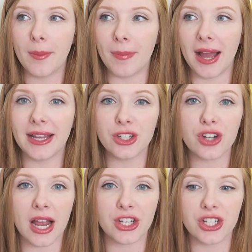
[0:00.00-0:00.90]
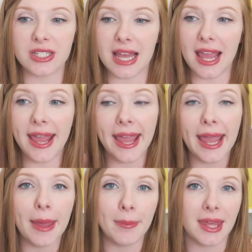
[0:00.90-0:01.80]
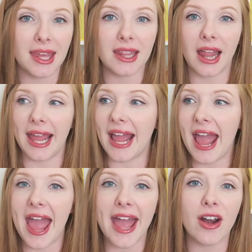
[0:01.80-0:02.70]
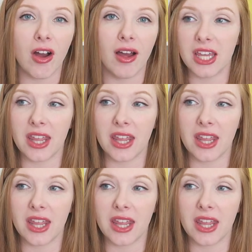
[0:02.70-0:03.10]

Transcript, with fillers: my contractions hit me like head on.